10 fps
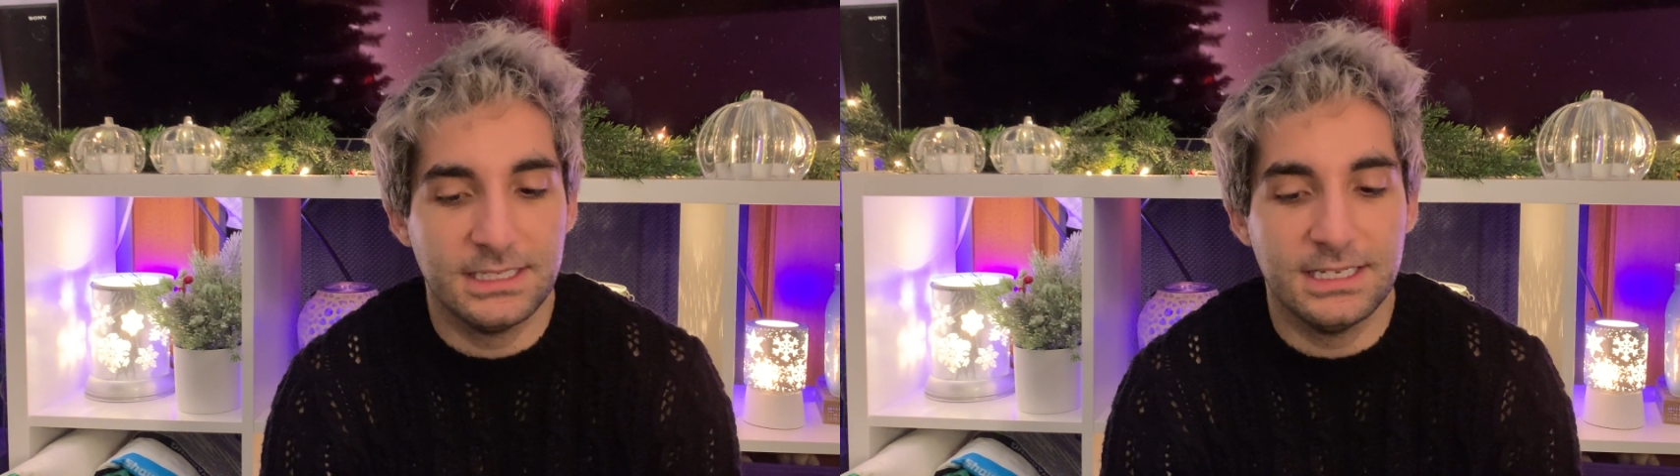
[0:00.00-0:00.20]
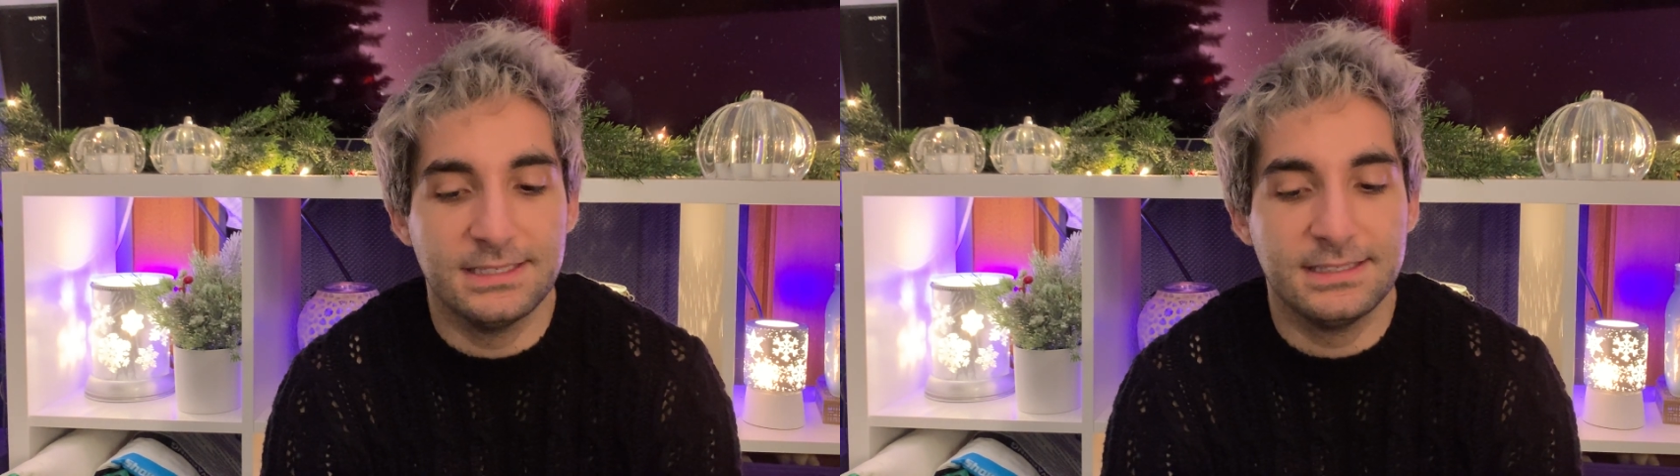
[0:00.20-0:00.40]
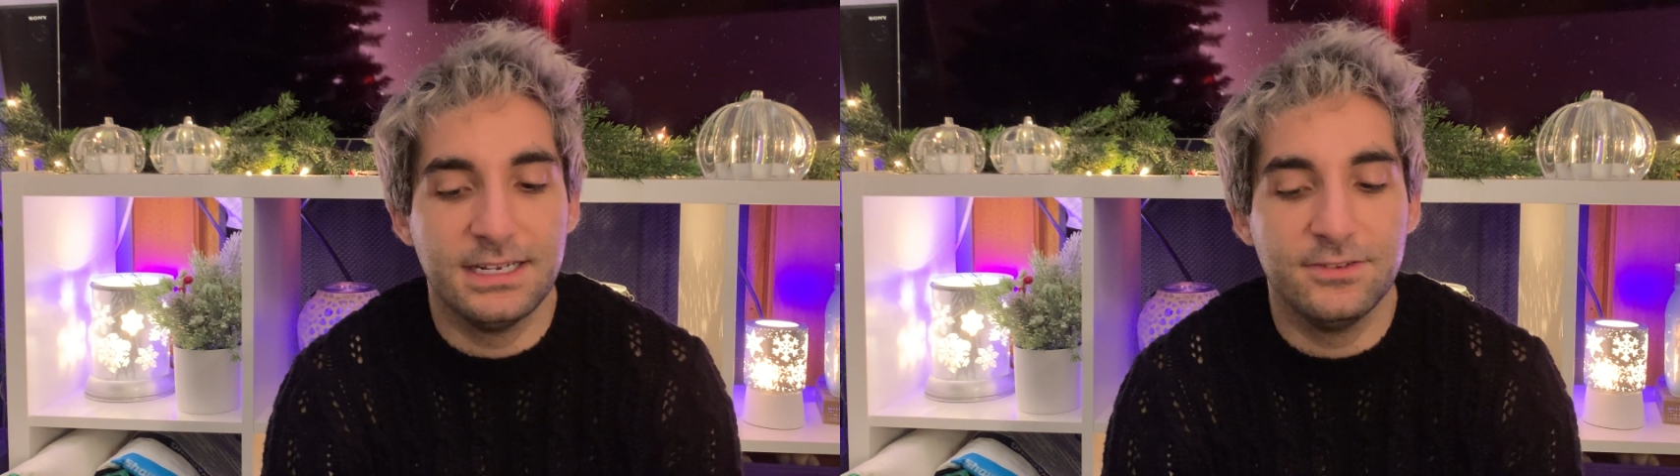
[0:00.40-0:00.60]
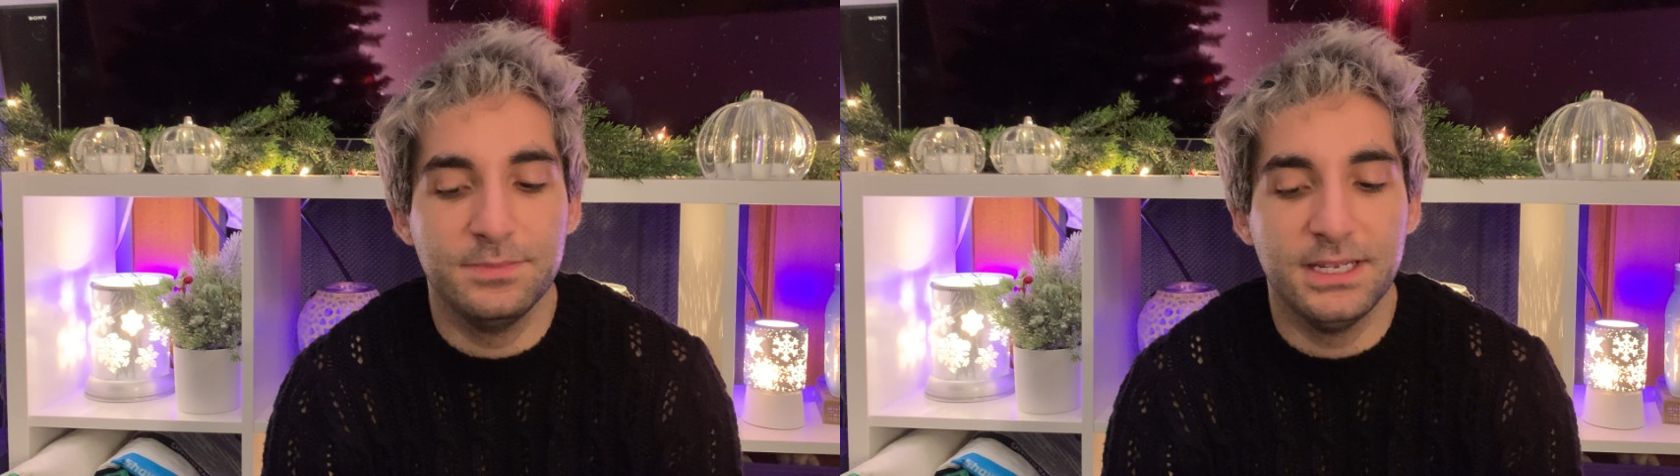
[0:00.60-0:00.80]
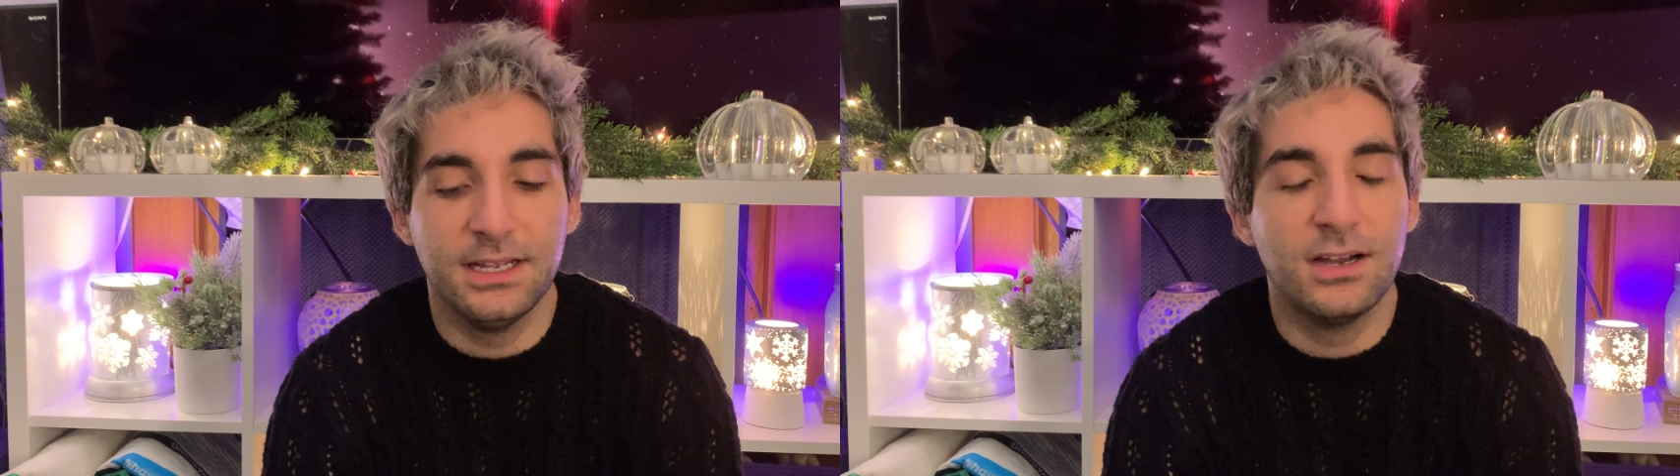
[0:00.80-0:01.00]
instead of
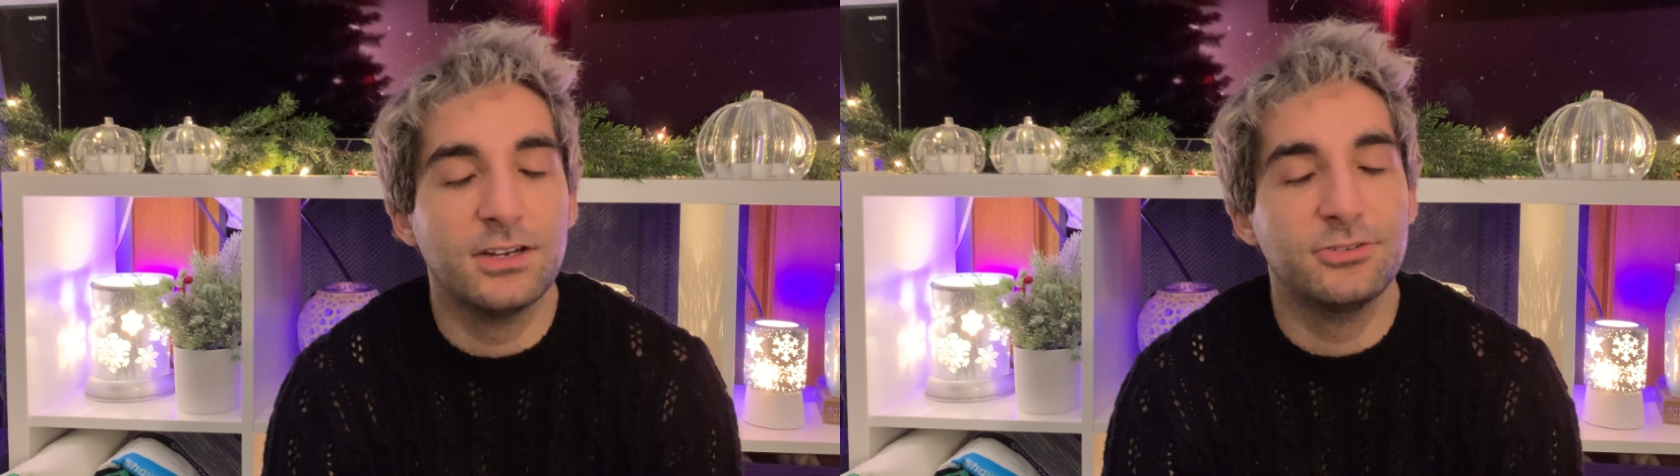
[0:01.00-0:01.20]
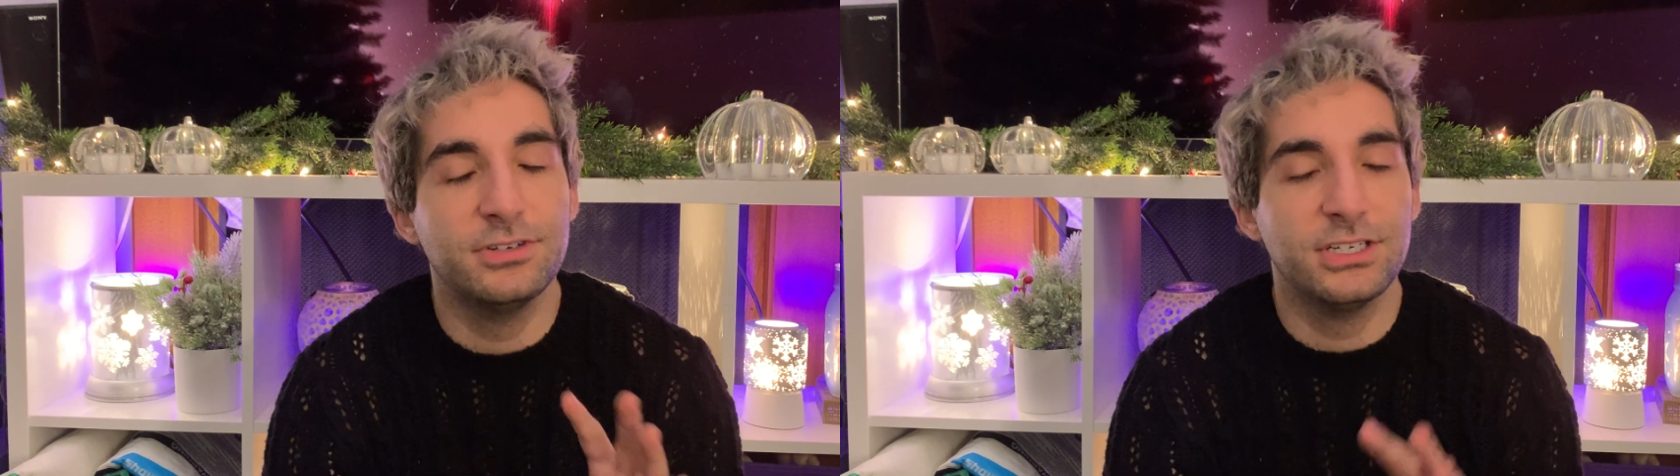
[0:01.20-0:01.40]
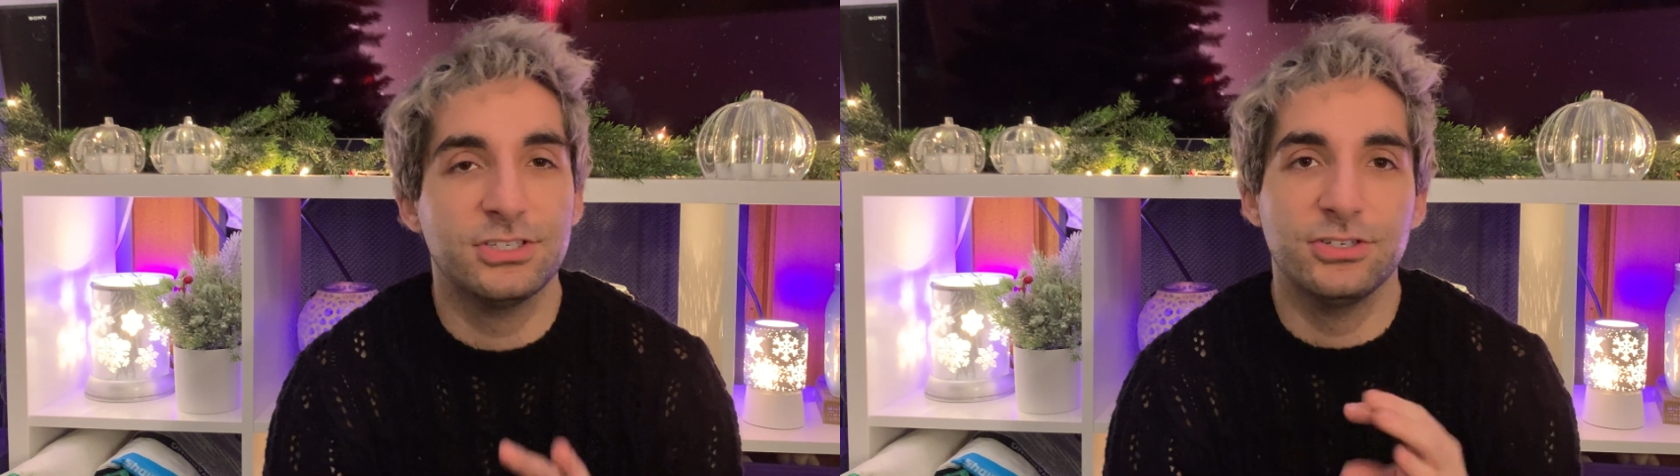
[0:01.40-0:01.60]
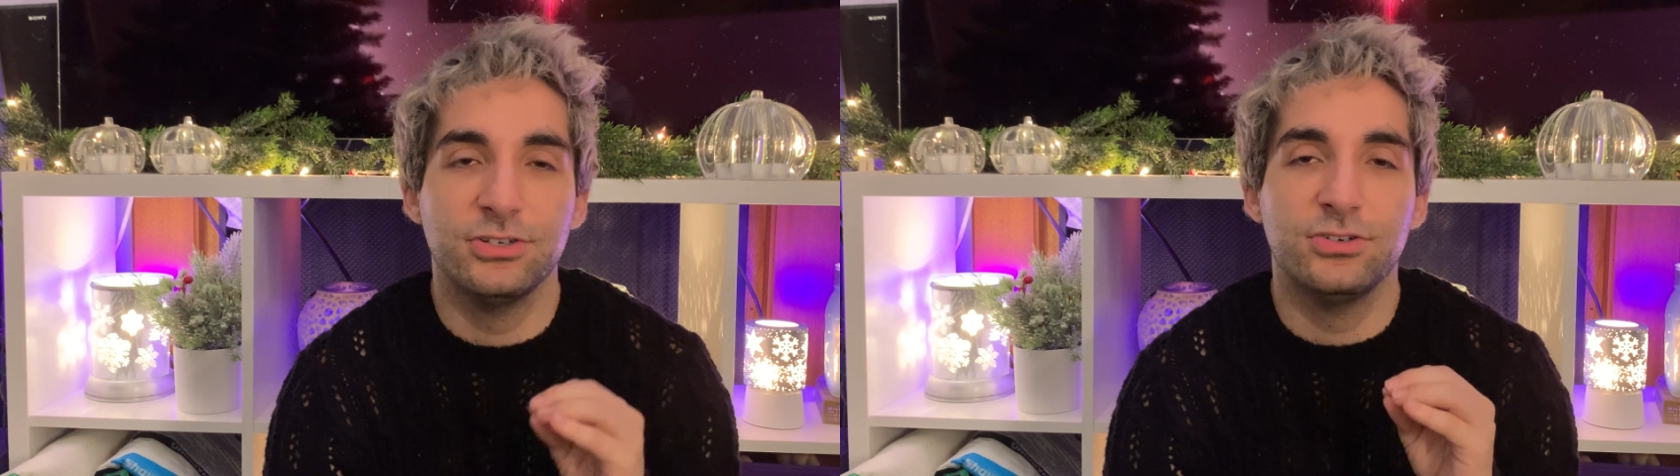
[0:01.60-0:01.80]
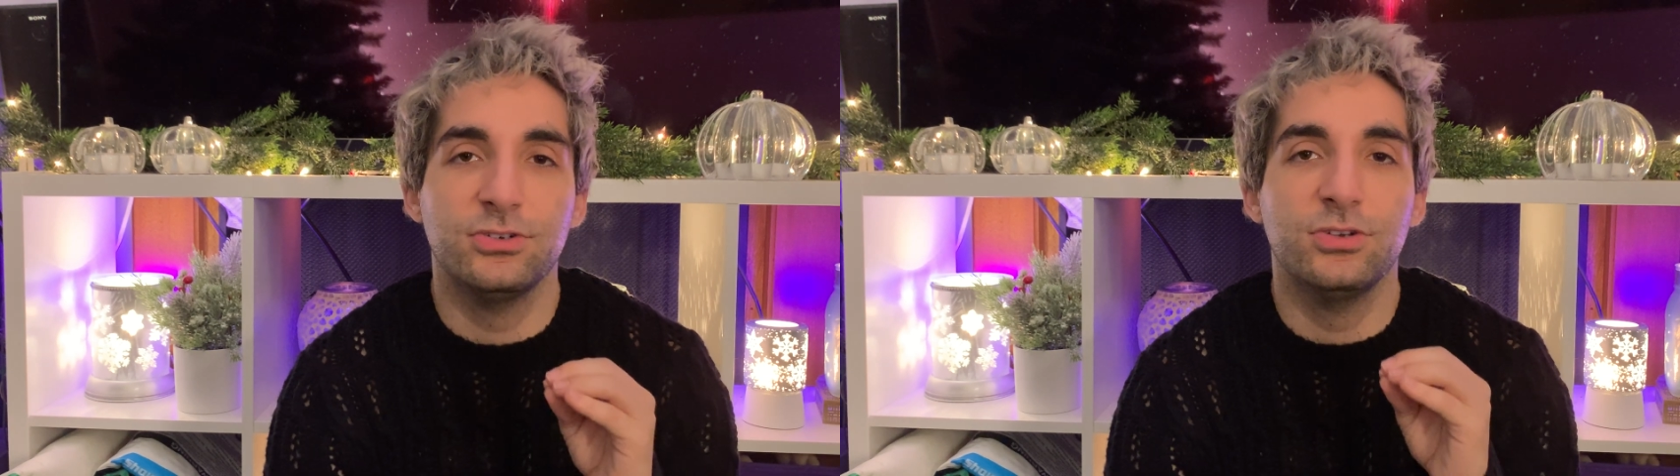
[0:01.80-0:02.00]
being our
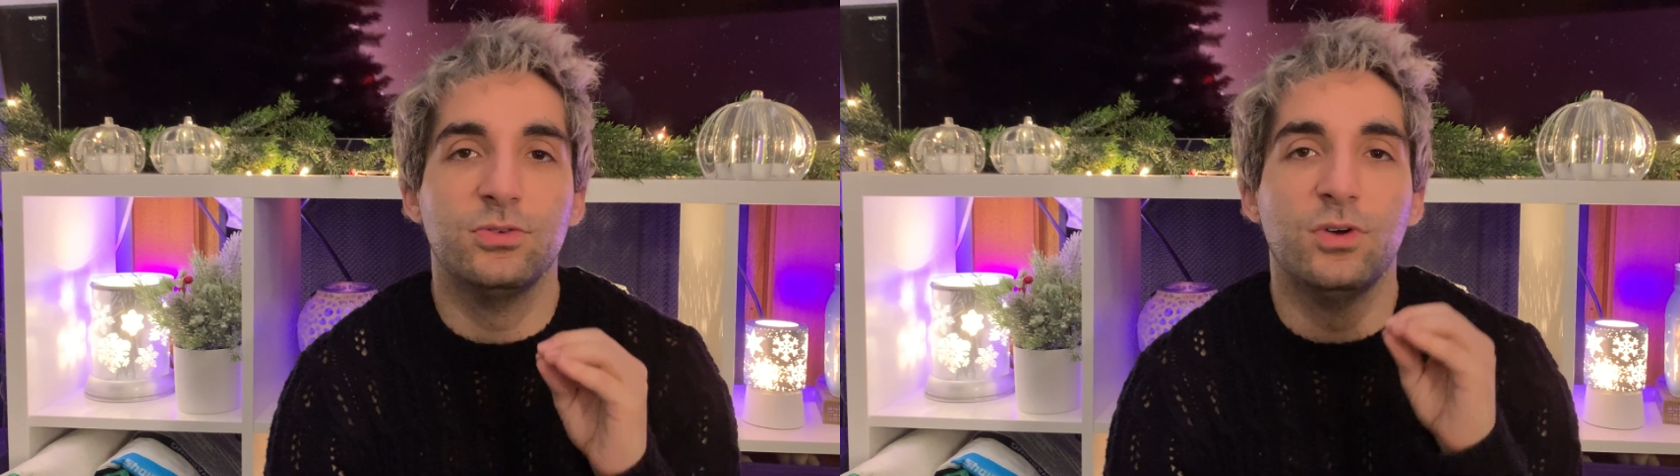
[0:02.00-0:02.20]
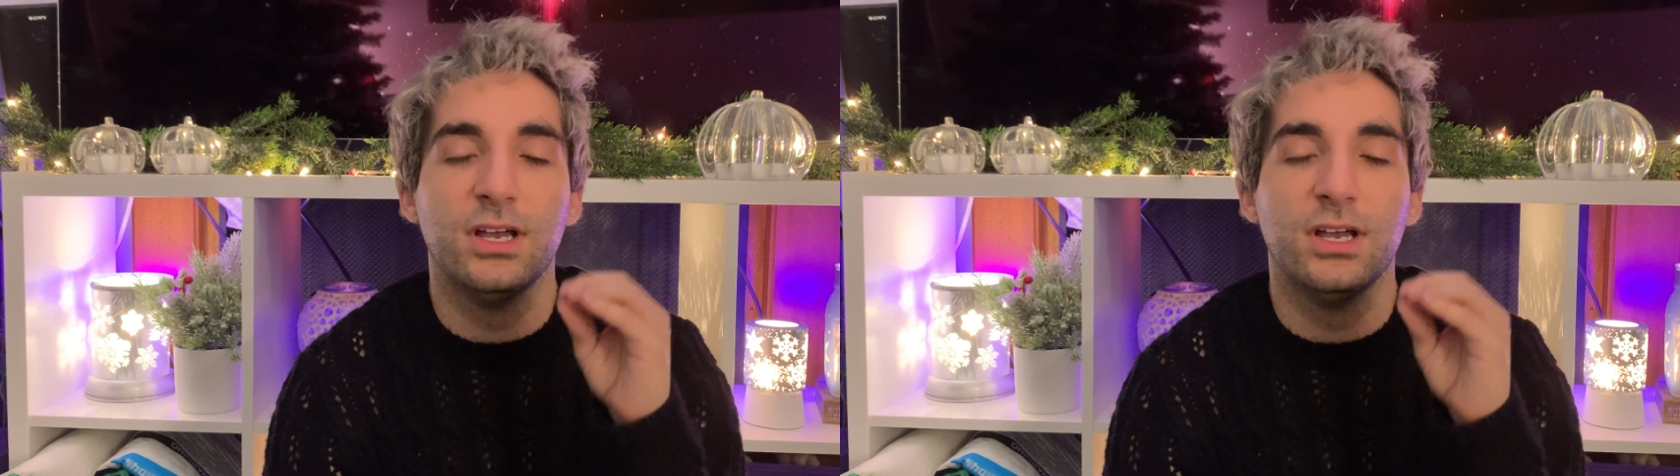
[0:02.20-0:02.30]
traditional